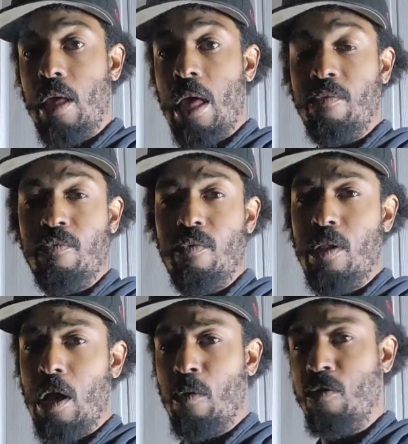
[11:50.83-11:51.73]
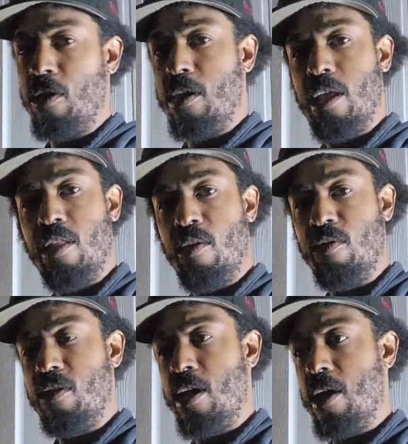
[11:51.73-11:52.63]
And I was looking at
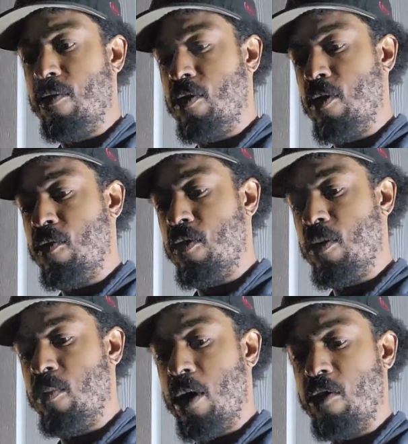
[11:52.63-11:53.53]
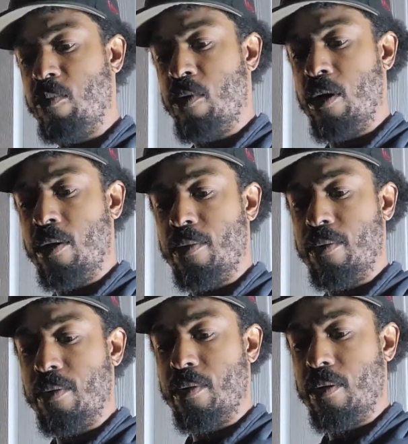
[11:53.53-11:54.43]
those today, for the price point
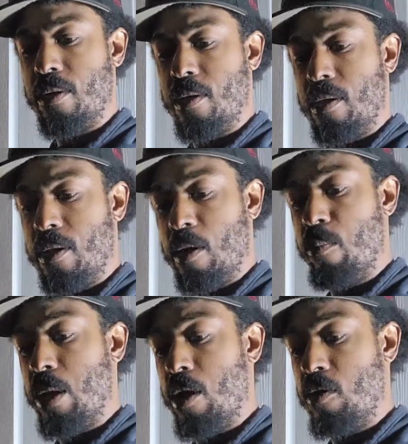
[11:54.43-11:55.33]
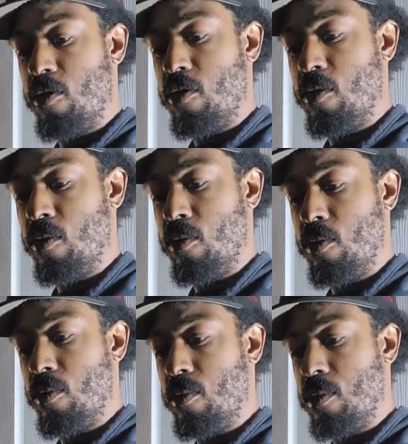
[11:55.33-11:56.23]
compared to
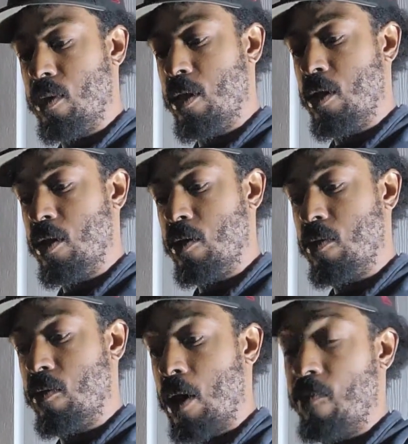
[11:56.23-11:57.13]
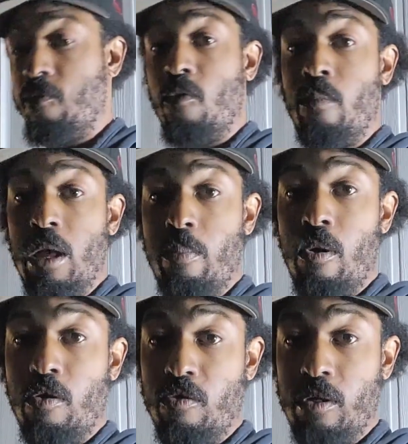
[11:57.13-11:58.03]
for me
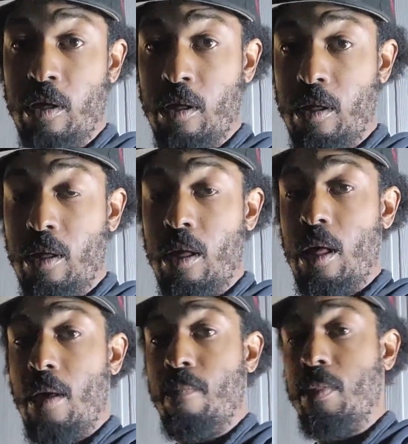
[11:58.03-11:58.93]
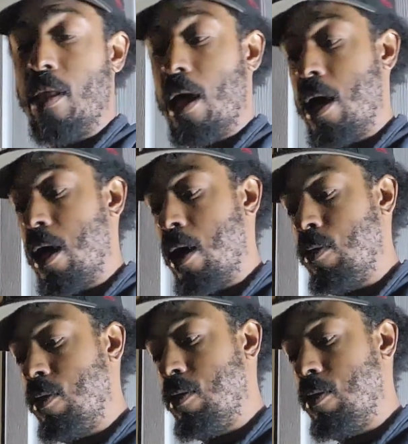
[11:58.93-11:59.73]
personally, I